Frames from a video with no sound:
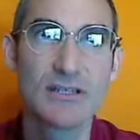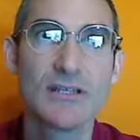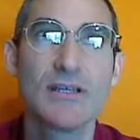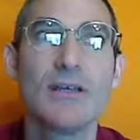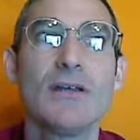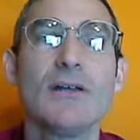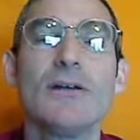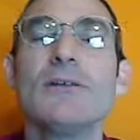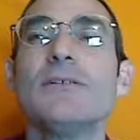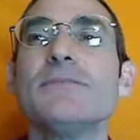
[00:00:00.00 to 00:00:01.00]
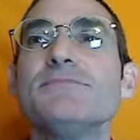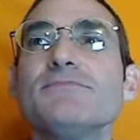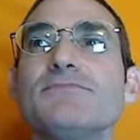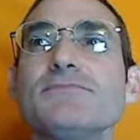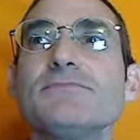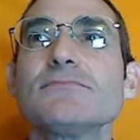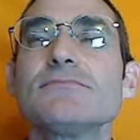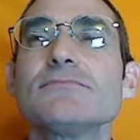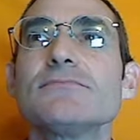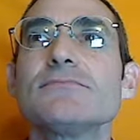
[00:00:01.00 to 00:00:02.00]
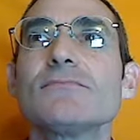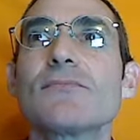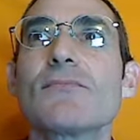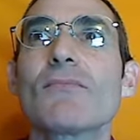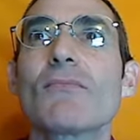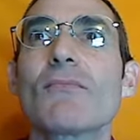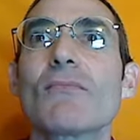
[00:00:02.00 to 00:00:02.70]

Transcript: [no speech]